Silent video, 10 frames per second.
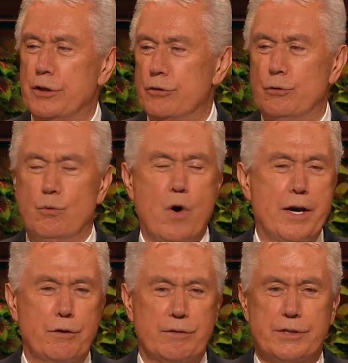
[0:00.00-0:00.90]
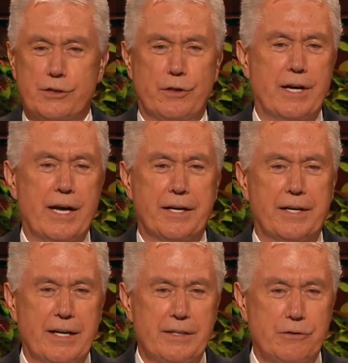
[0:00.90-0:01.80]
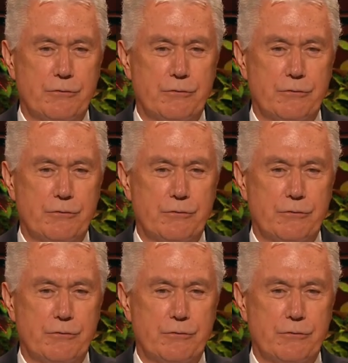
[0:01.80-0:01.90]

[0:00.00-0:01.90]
to wondrous sonatas,